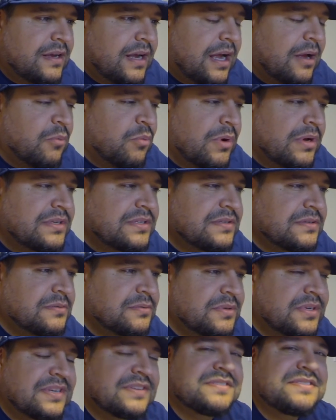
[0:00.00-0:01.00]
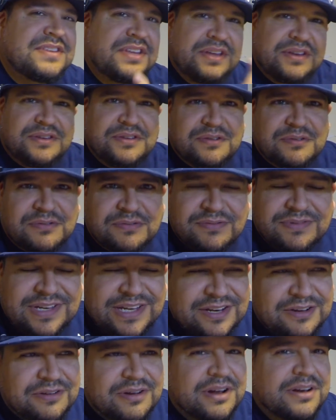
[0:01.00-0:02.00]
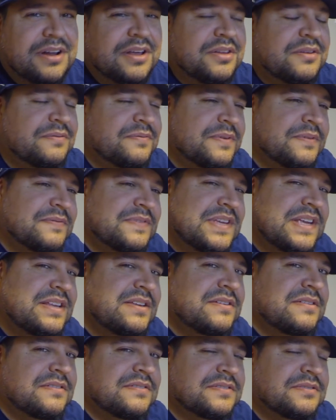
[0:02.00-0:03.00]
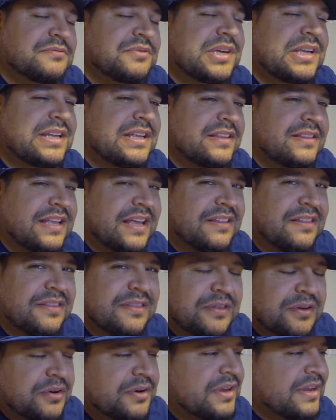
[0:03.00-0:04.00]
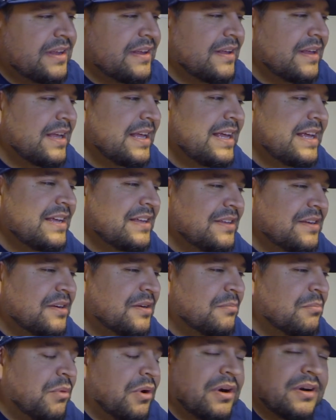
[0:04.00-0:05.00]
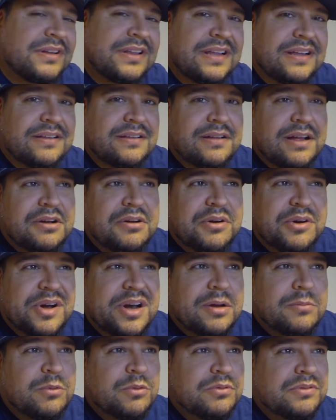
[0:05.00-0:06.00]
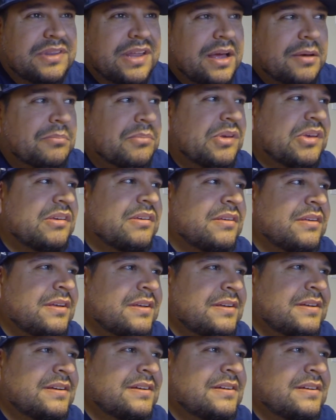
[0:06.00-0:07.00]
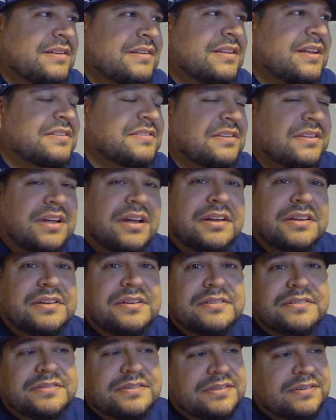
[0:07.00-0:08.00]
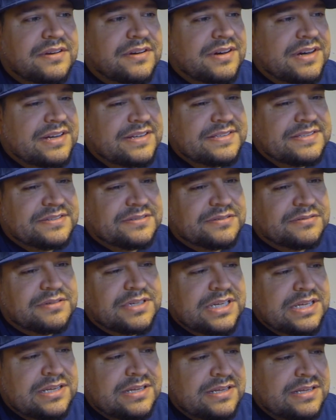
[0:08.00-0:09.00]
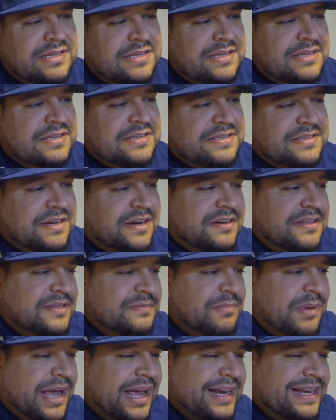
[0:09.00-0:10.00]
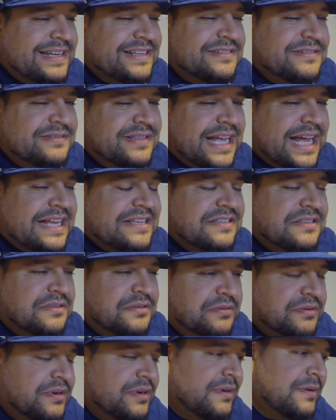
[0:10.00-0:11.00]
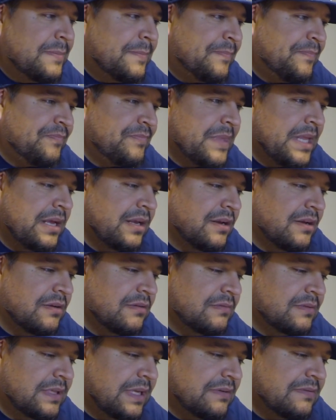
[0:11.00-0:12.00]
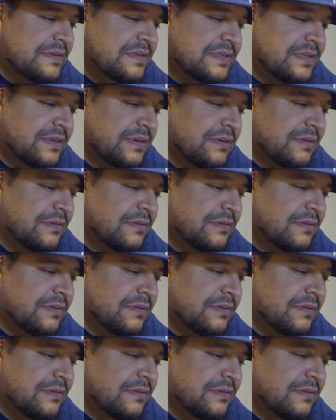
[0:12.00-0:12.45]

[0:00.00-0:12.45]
I want to continue, you know, another 15 years so we can hit that 30-year mark. Now, how incredible would that be? That's a lot of years, all right? So, started this back in 2003. You know, that was